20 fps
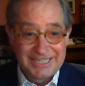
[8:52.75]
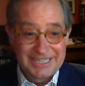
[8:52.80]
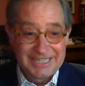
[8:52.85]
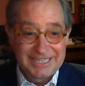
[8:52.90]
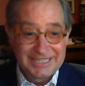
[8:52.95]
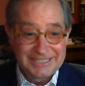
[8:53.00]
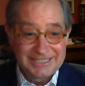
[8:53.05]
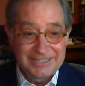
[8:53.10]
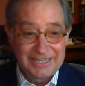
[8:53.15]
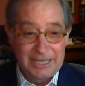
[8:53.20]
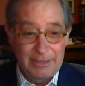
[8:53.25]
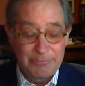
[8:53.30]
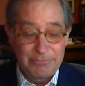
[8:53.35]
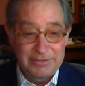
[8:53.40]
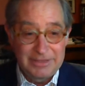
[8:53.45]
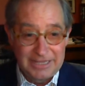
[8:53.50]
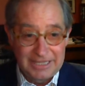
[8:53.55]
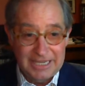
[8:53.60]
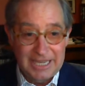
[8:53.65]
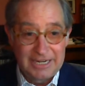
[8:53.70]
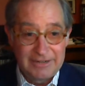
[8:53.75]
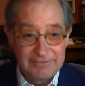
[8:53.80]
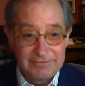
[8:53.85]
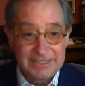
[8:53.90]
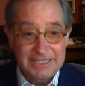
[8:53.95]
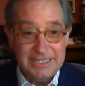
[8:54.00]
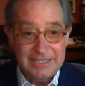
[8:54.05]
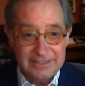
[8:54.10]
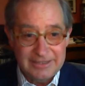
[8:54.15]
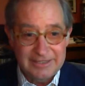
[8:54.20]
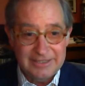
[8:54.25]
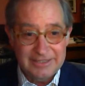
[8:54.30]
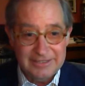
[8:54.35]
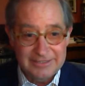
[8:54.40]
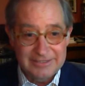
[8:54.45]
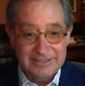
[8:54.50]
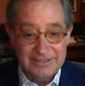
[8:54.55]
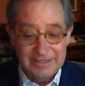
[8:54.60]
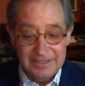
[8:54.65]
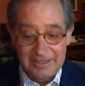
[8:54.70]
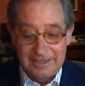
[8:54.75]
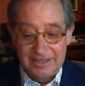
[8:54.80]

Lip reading: to help kind of lead this